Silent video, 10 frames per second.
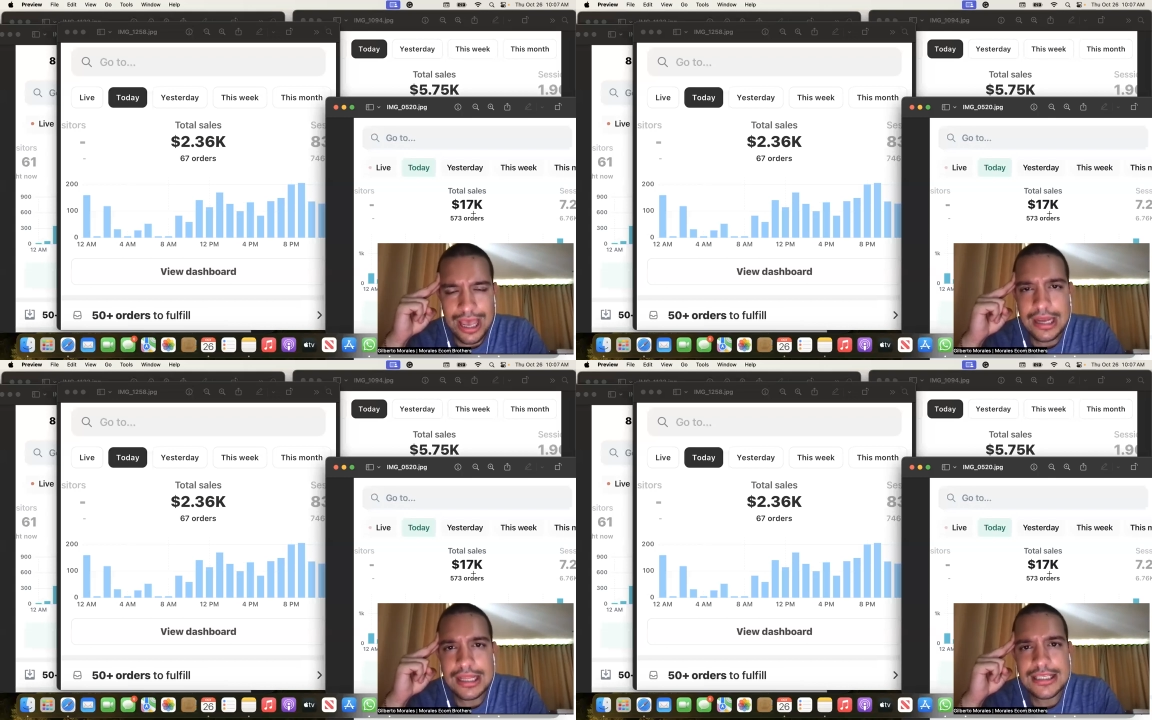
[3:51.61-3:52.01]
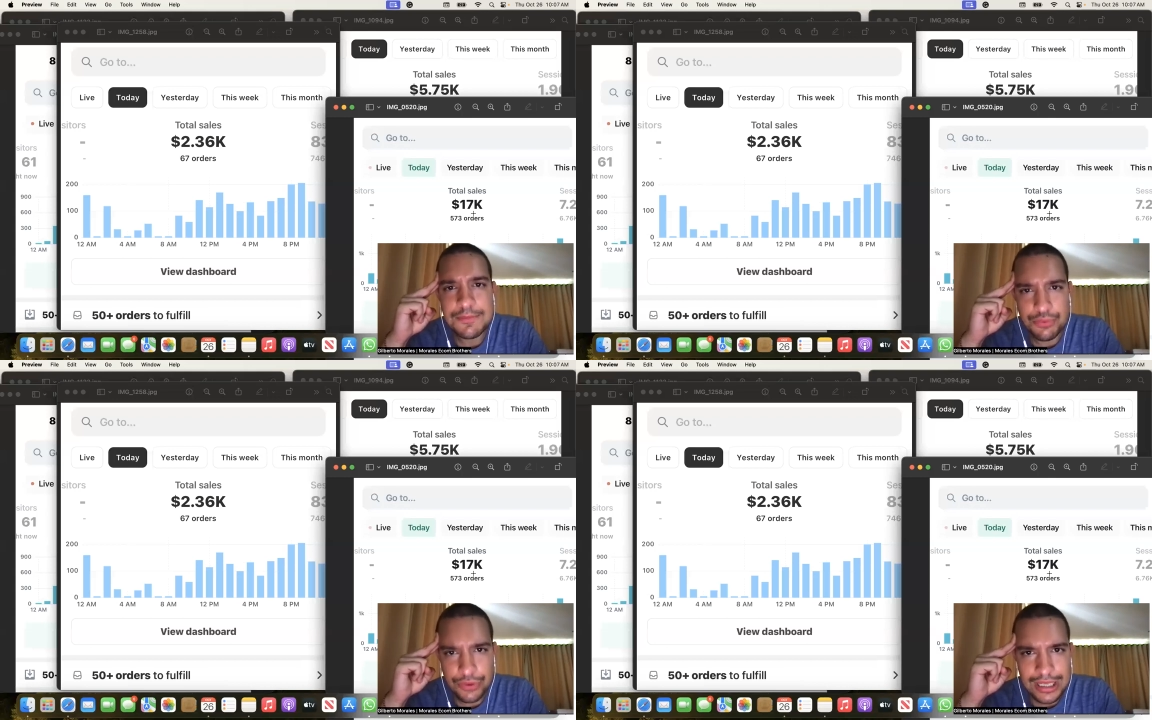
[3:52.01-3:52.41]
And it's
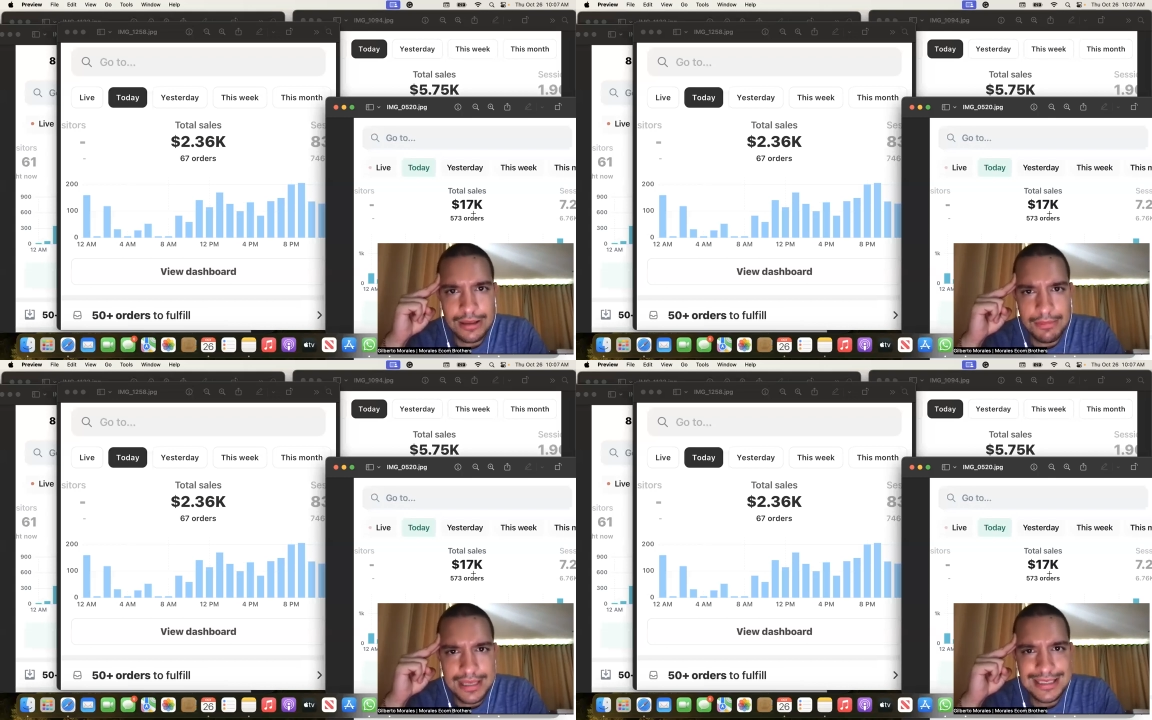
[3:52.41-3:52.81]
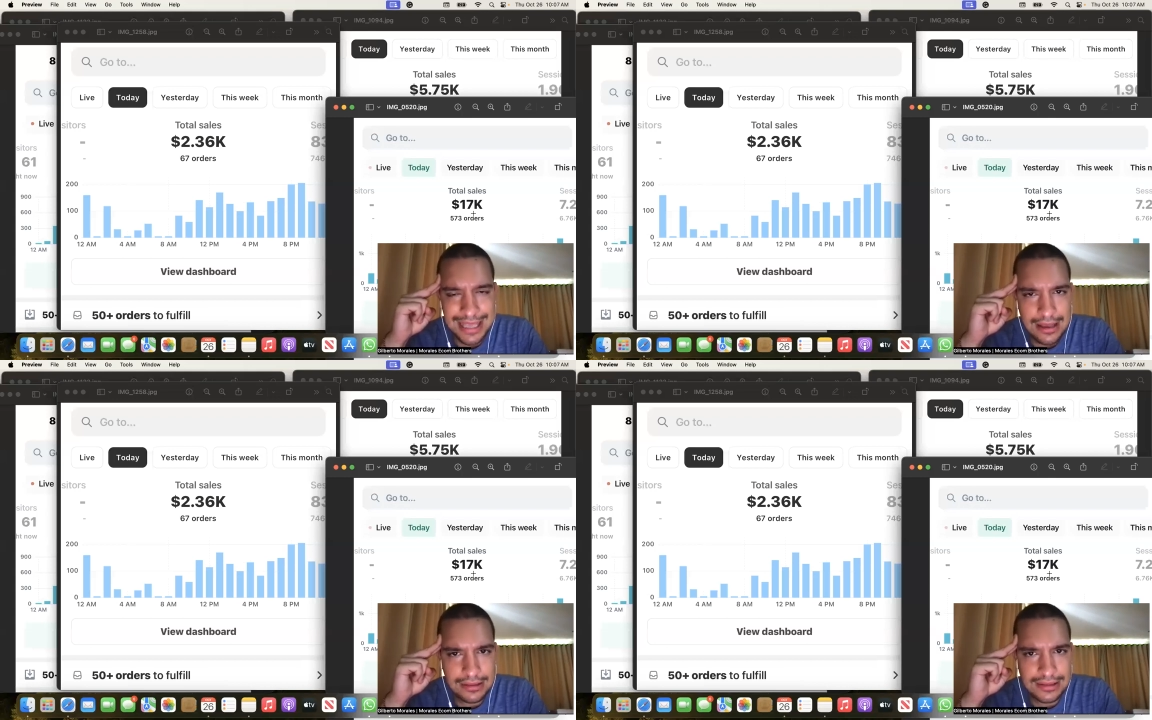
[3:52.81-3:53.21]
bringing me
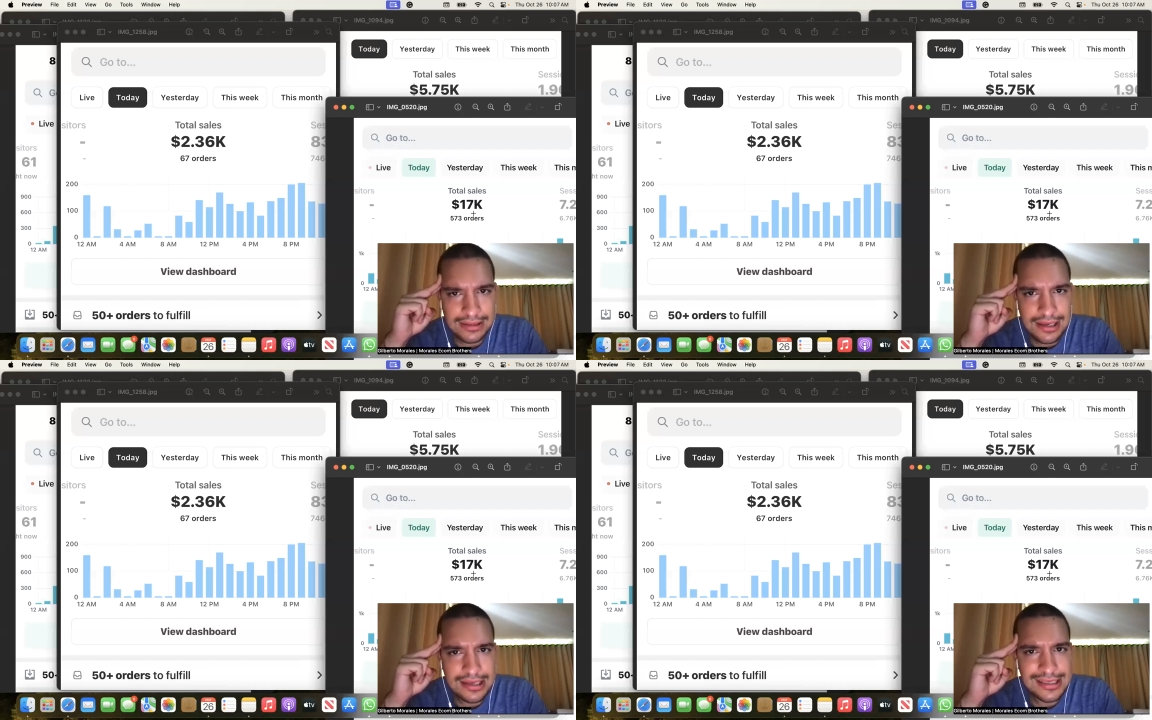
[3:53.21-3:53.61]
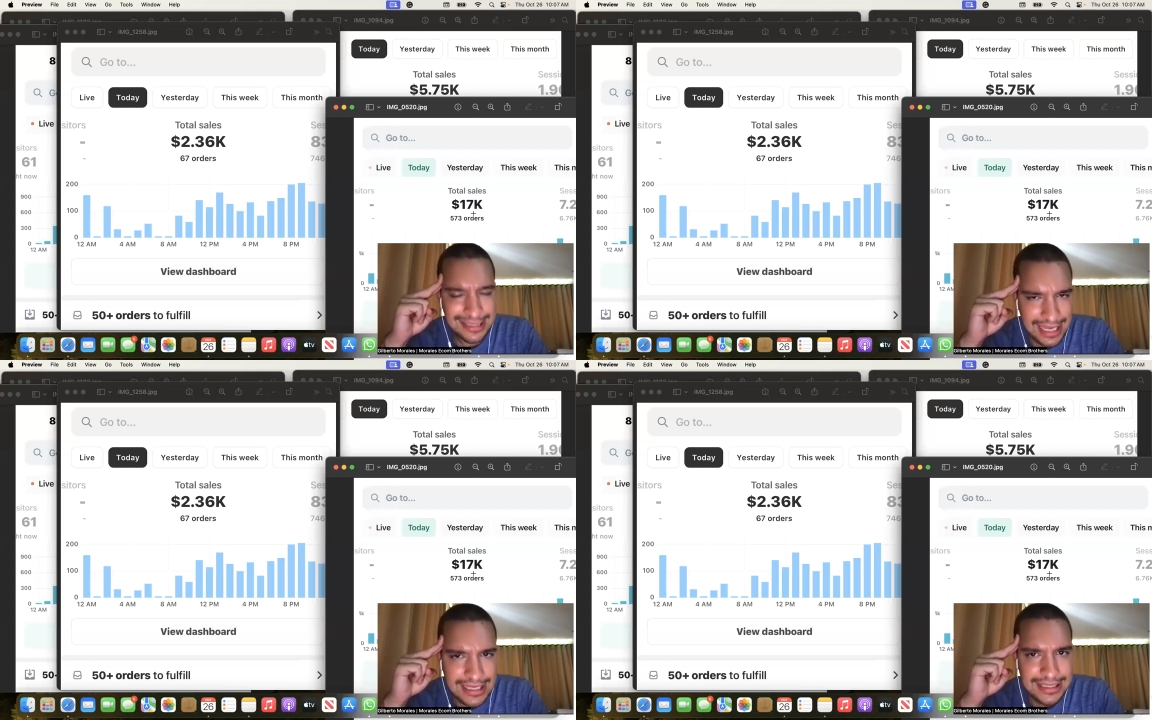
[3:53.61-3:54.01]
sales,
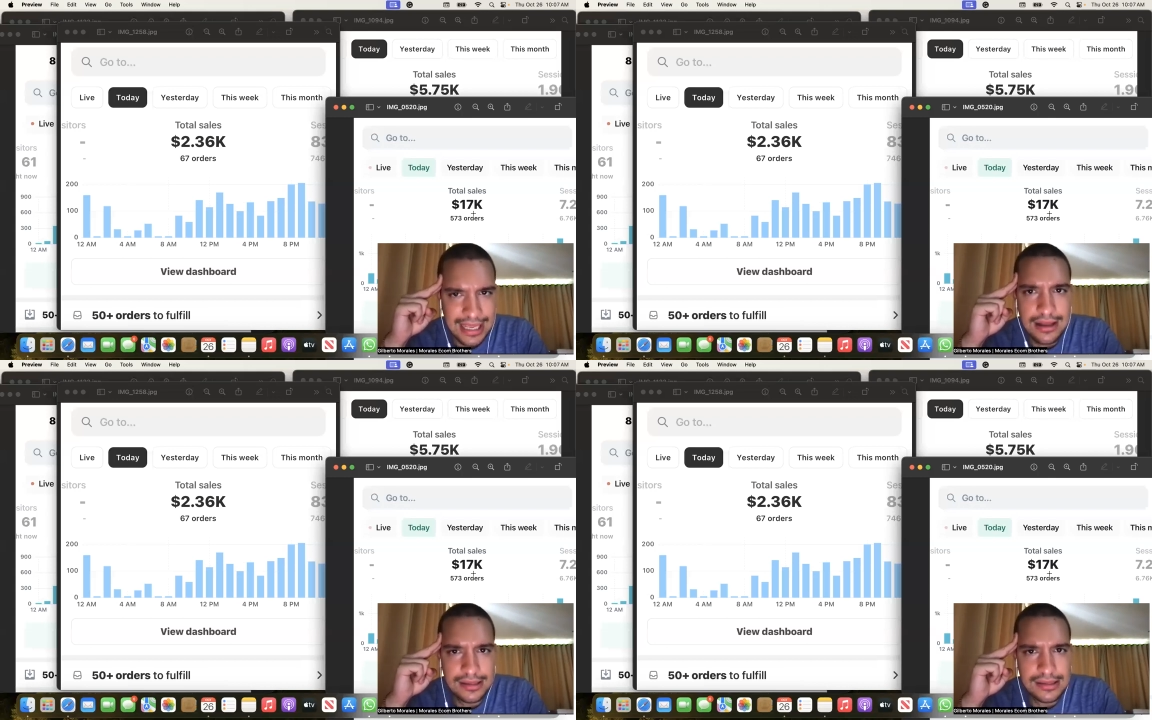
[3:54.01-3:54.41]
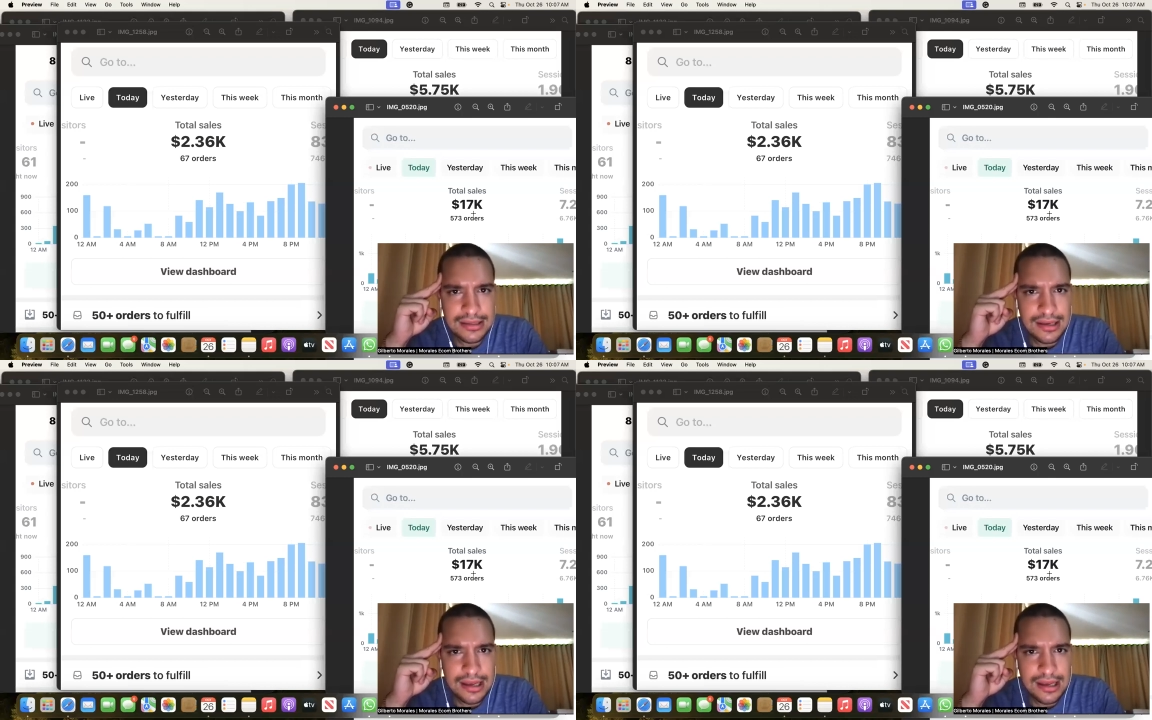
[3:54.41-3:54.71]
six sales.